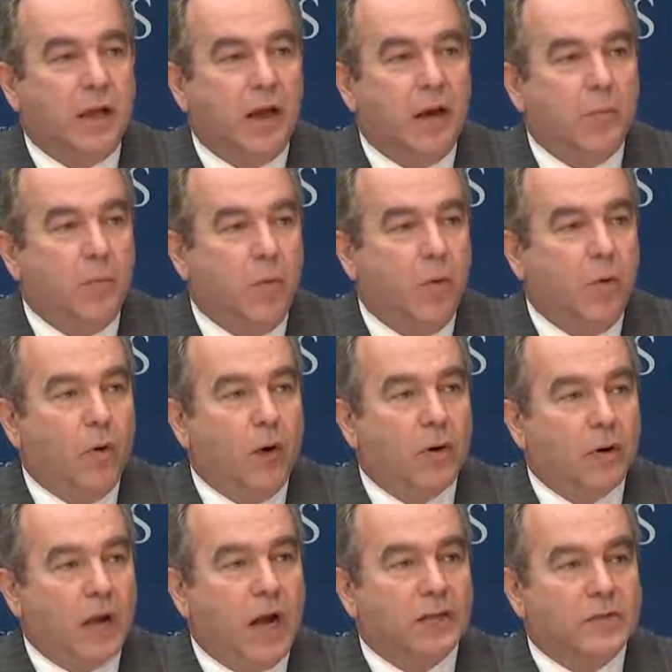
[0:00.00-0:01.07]
a more
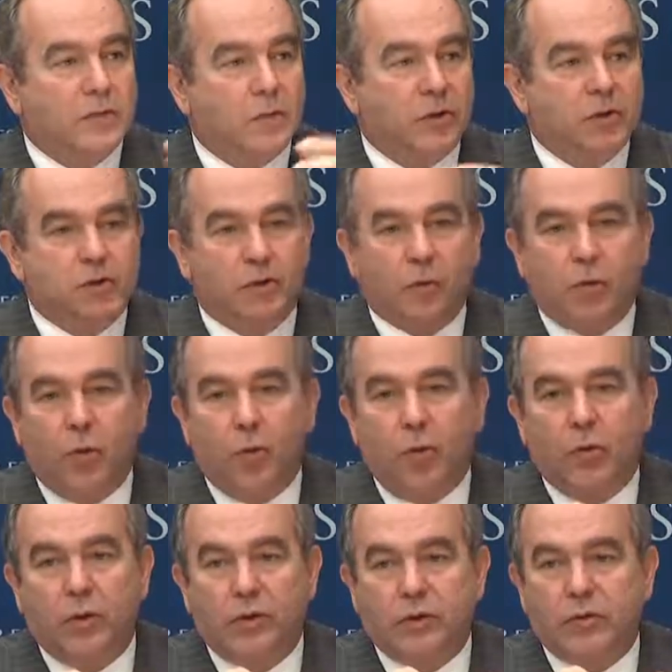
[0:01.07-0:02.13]
consequential
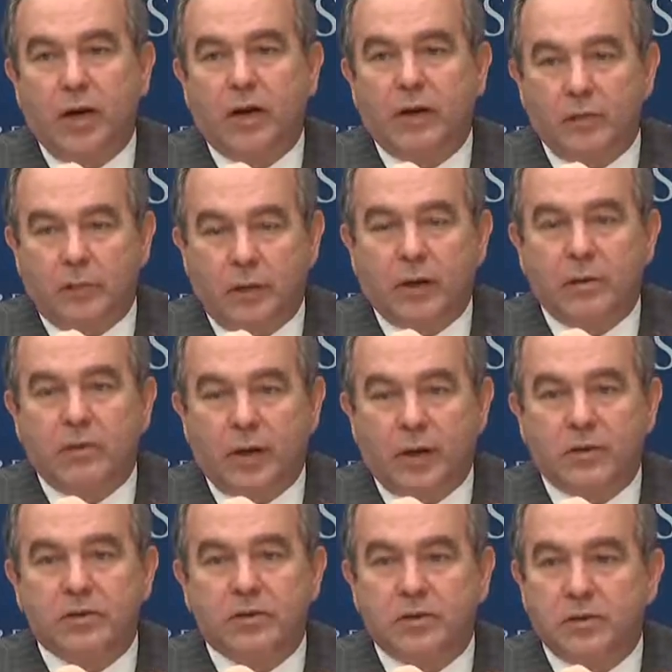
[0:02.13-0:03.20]
role in trying to bring
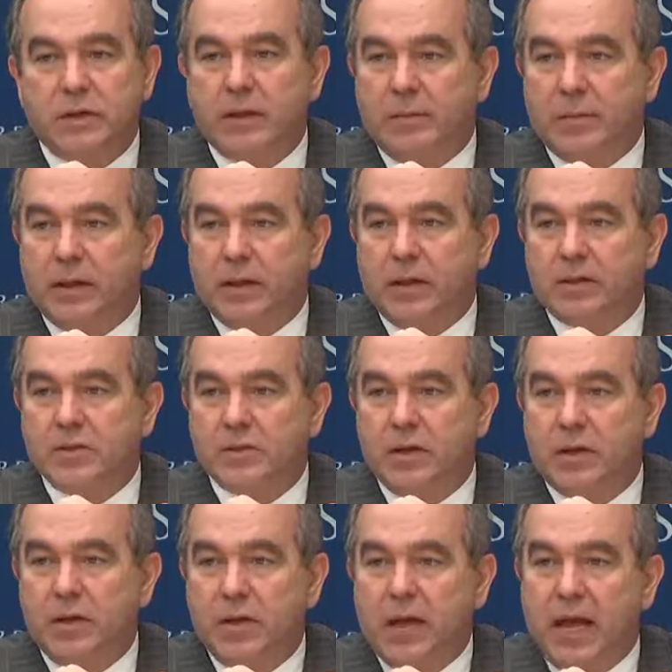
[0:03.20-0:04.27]
peace in the Middle East.
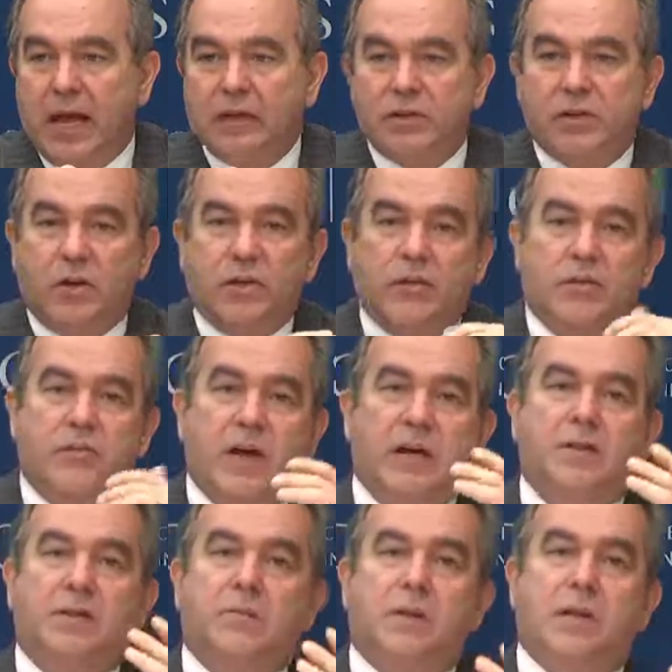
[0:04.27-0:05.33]
And so the
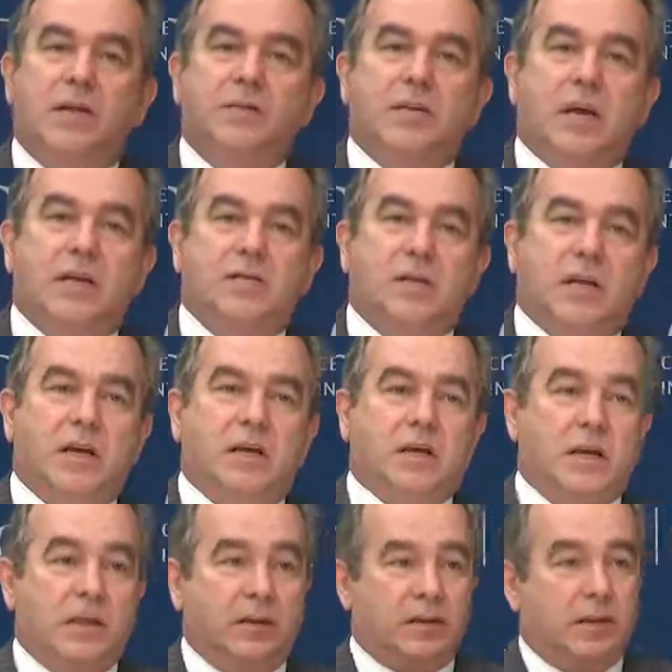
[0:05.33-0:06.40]
fact that Malaysia has a,
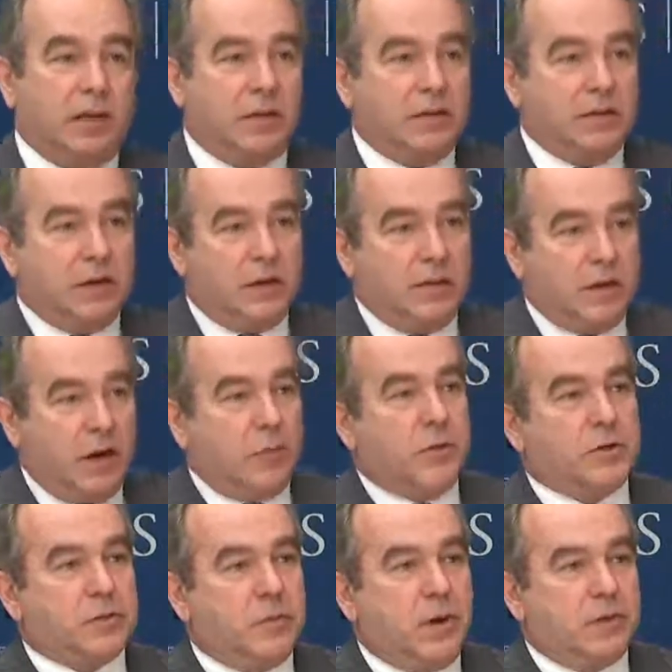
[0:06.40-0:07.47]
in, in, in their
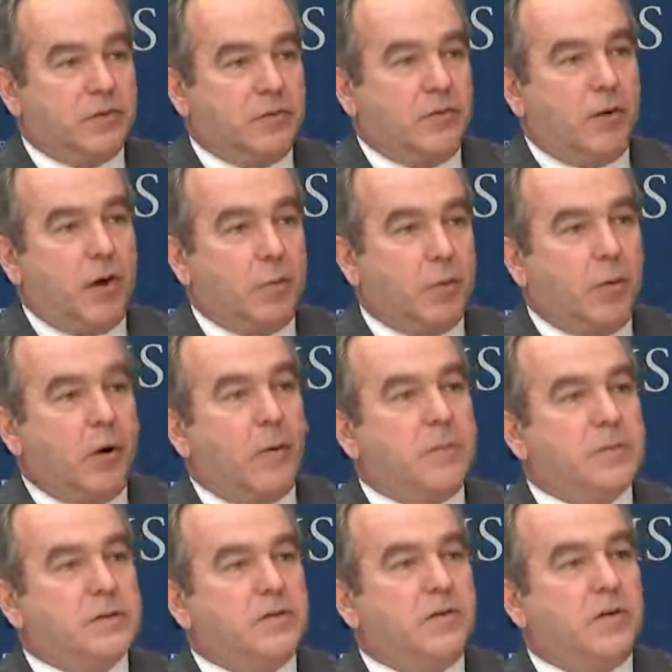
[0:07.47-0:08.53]
perspective, a very
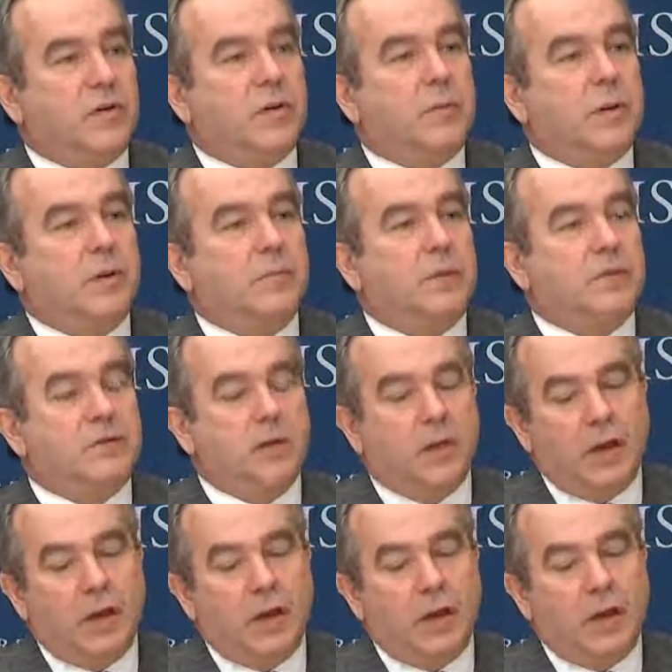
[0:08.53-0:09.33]
purposeful commitment